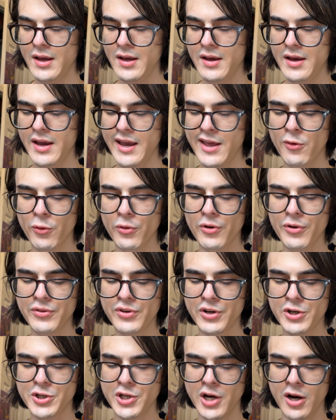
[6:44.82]
in order
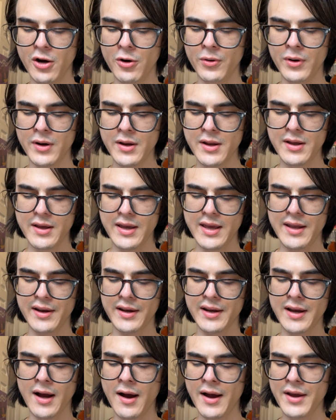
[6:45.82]
to show, in a
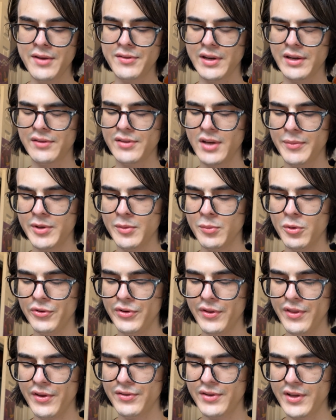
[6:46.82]
guise acceptable to
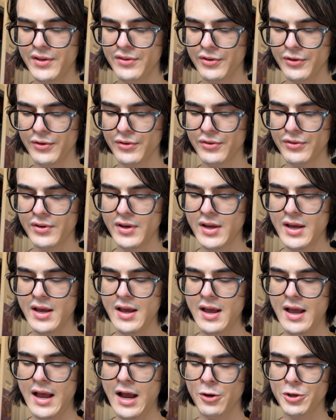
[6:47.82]
the censors,
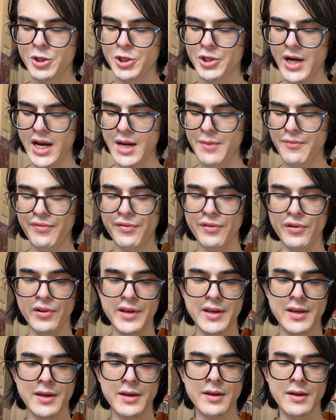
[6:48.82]
how
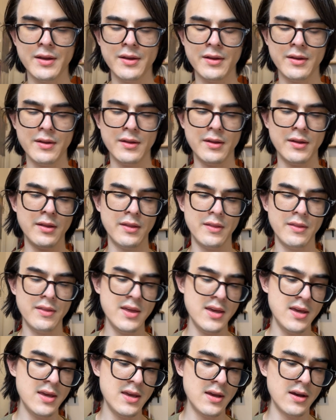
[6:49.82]
shamefully
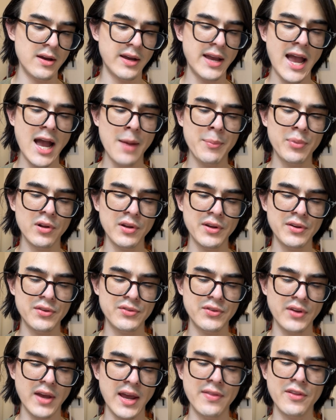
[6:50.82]
the
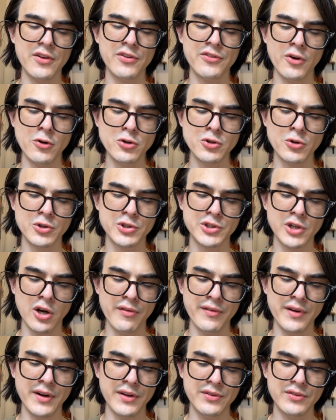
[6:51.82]
capitalists and the social
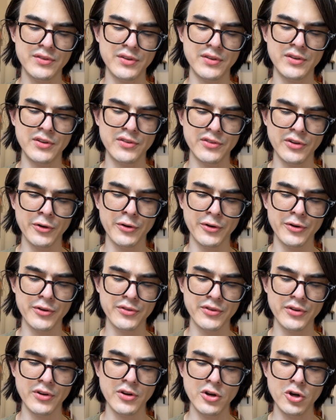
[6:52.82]
chauvinists
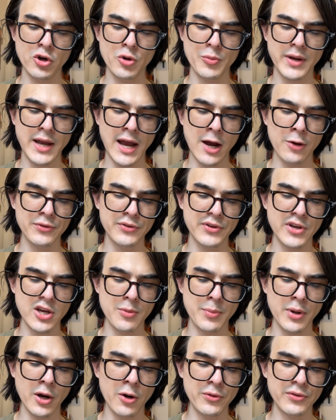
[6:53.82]
deserters, whom Kautsky
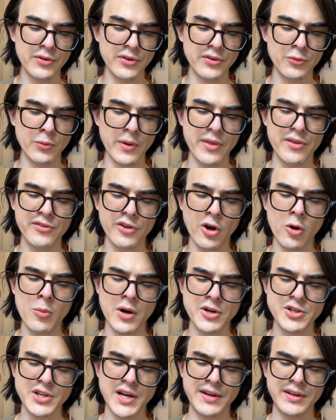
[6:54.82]
opposes with so
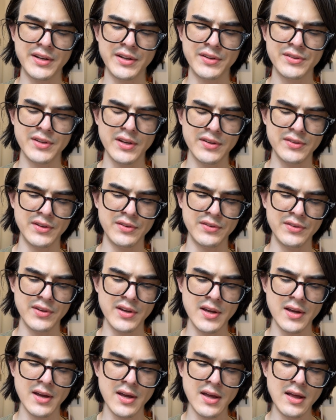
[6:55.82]
much
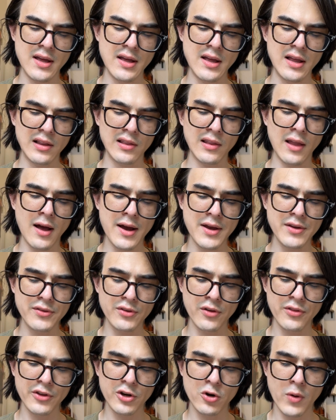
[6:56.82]
inconsistency, lies
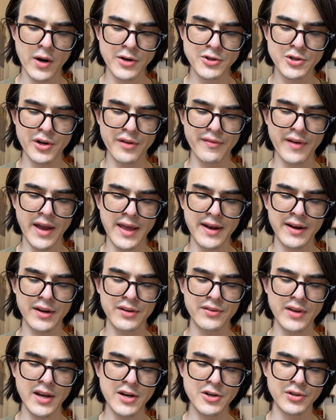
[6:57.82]
on the question of
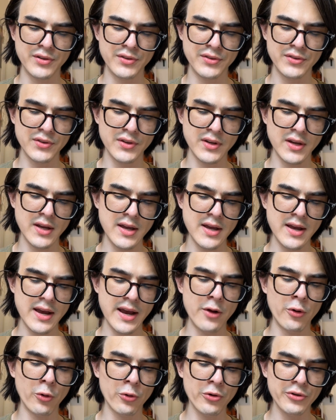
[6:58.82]
annexations, in
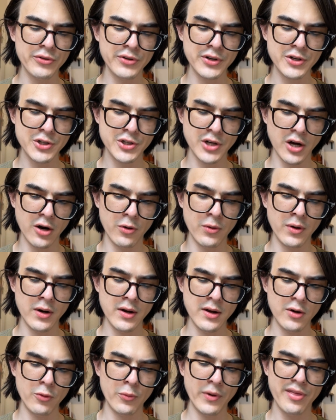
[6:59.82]
order to show
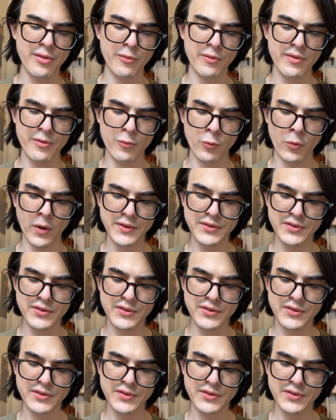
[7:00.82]
with what